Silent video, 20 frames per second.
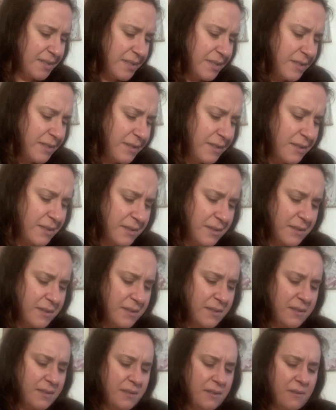
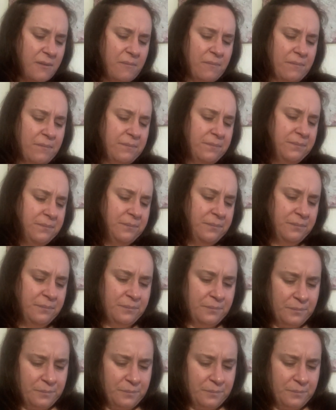(no one is talking)